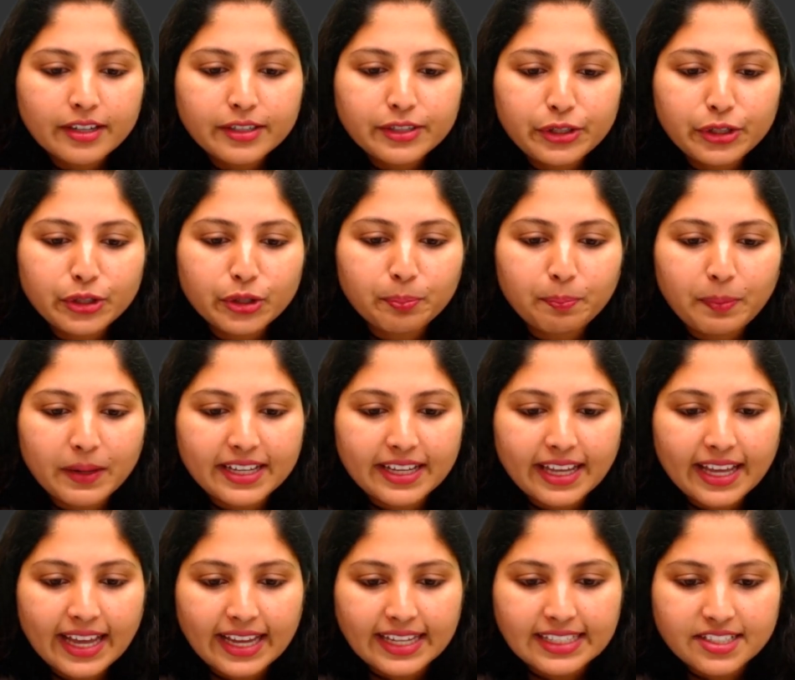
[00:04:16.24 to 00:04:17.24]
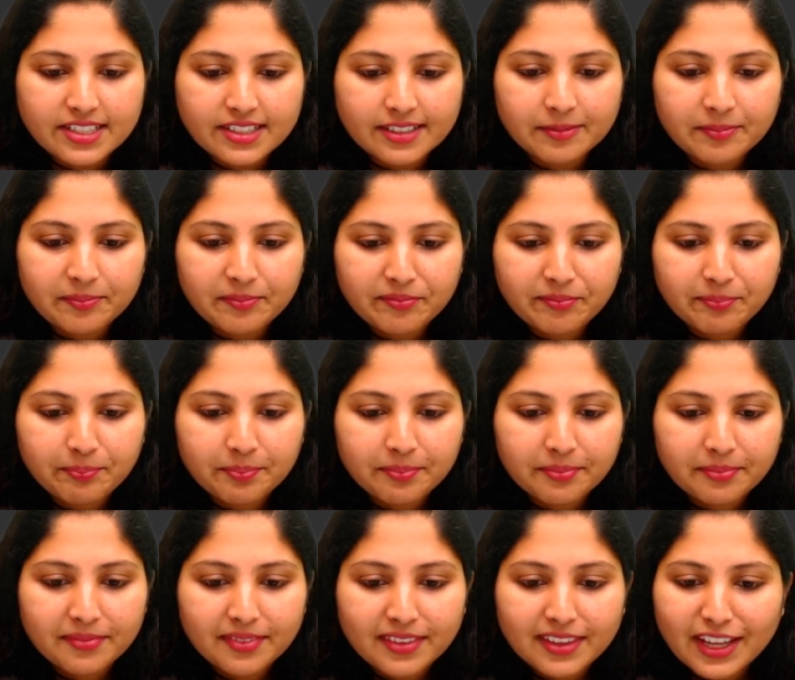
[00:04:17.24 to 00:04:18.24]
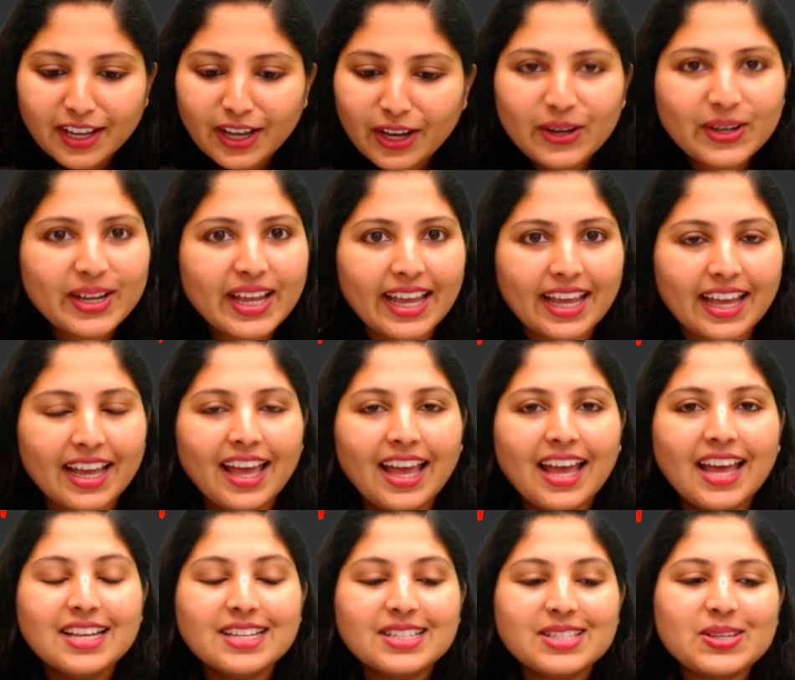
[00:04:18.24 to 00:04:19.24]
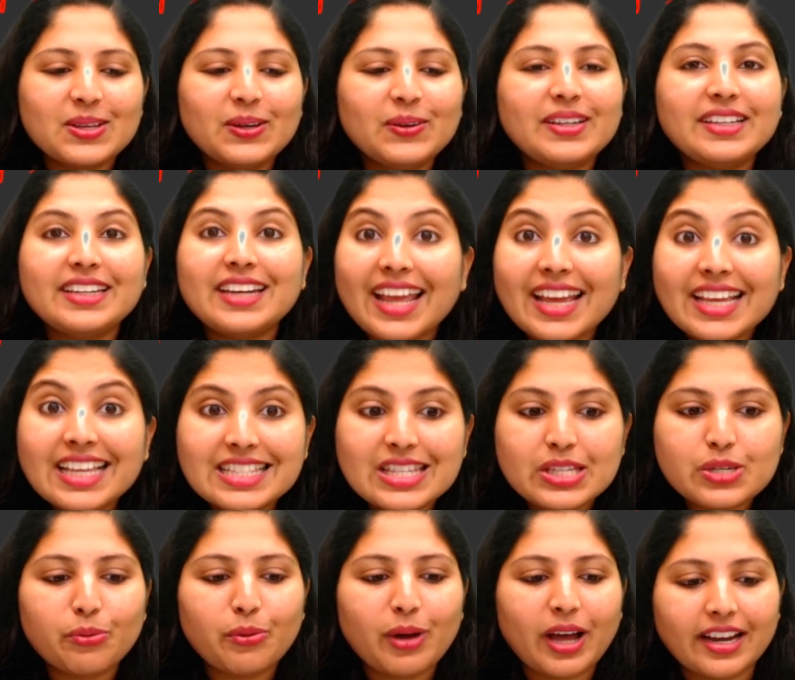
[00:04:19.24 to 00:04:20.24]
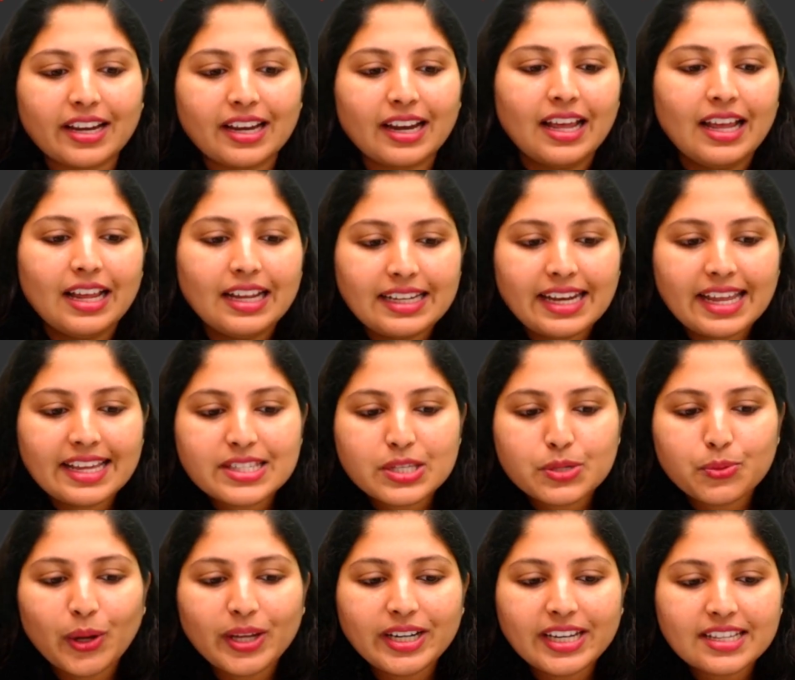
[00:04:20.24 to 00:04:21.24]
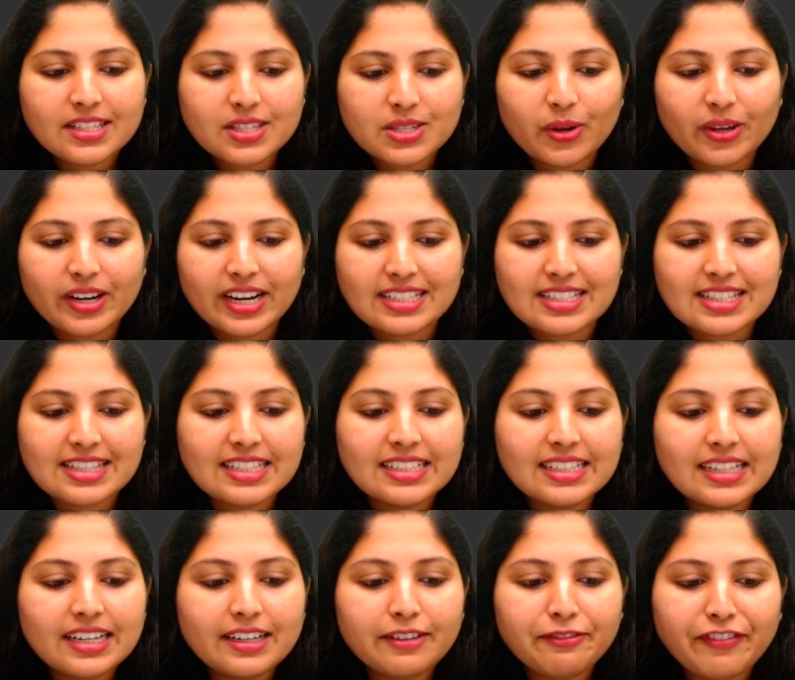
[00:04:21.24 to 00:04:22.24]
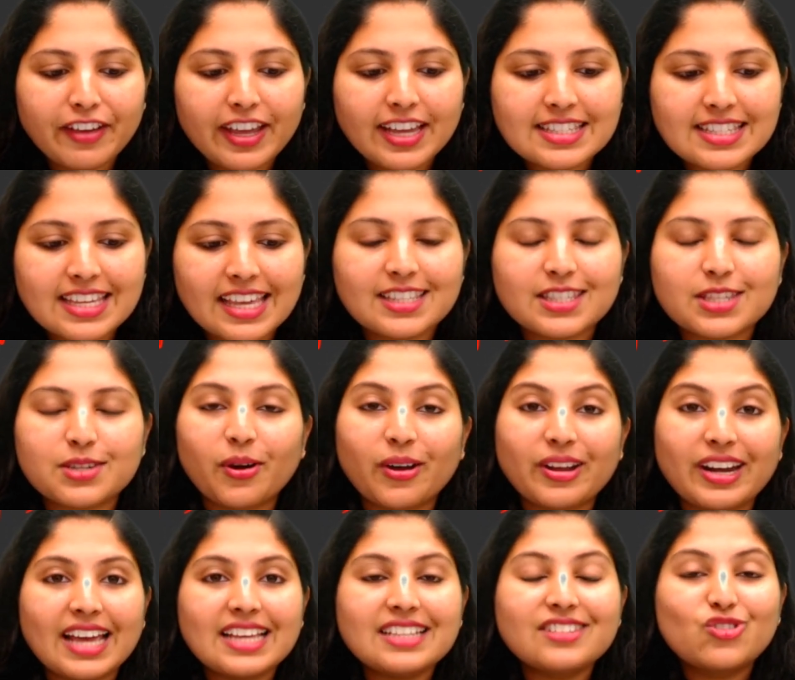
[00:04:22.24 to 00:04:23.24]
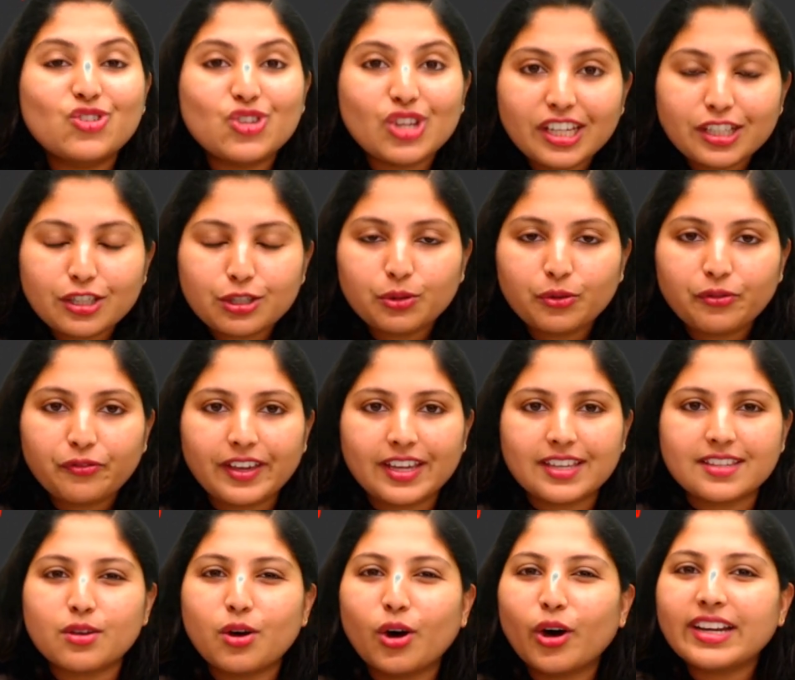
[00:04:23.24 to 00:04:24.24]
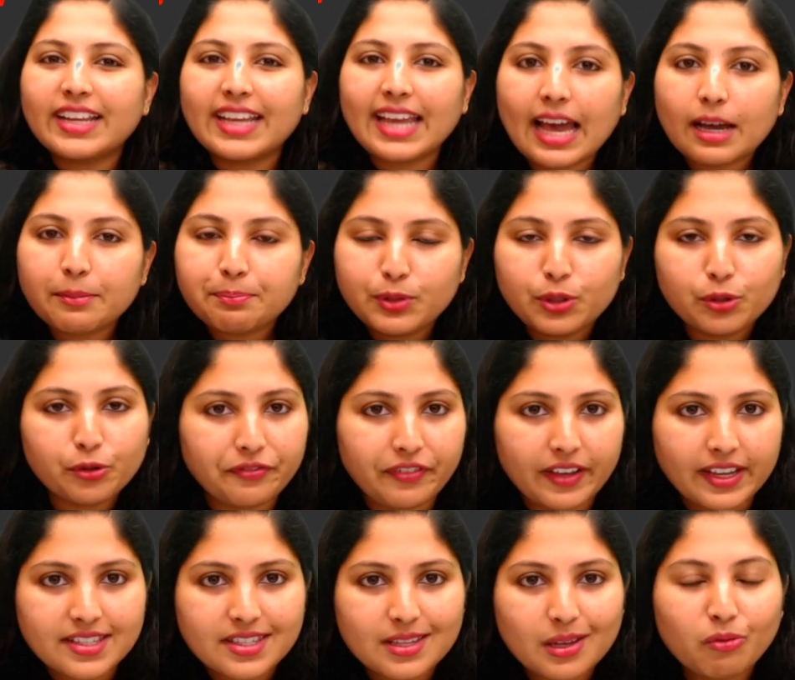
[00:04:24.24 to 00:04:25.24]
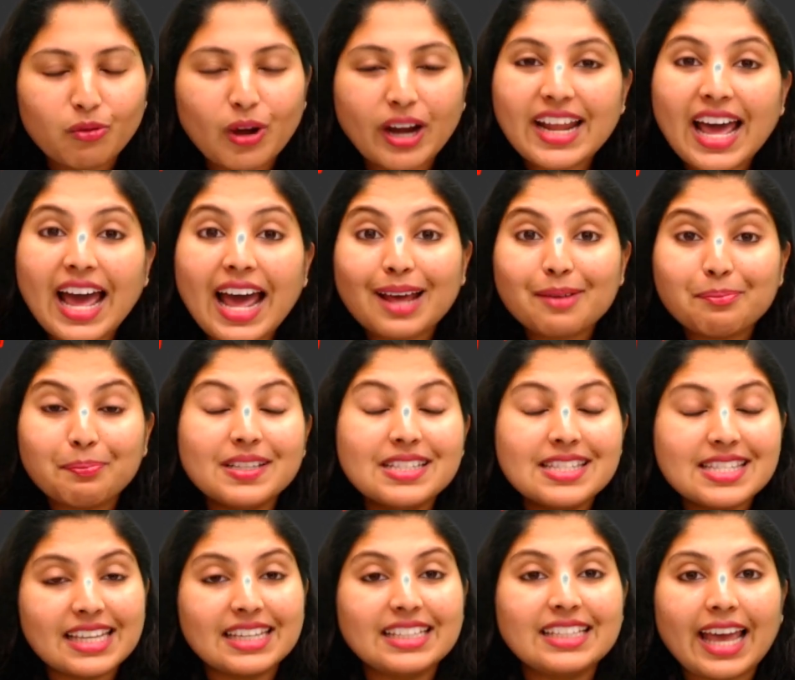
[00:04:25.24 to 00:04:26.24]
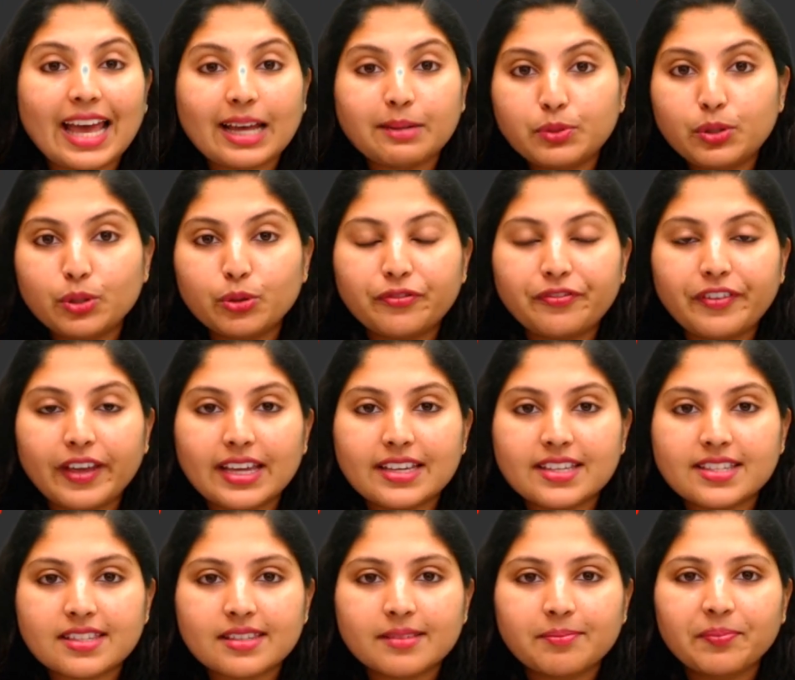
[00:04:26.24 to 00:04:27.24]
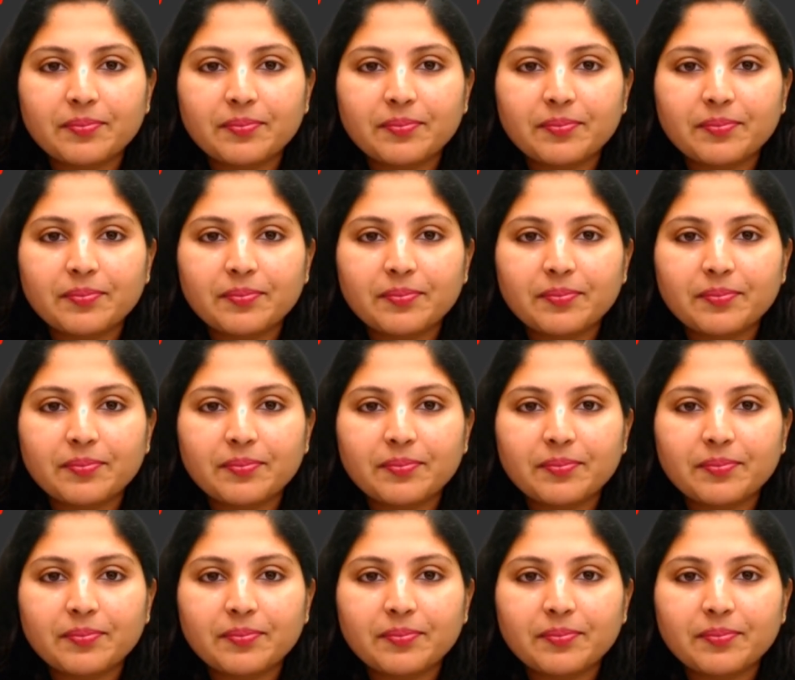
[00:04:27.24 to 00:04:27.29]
duplicate. Okay, so next one is known as, third phase is known as G2 phase or gap 2 phase. What happens in gap 2 phase?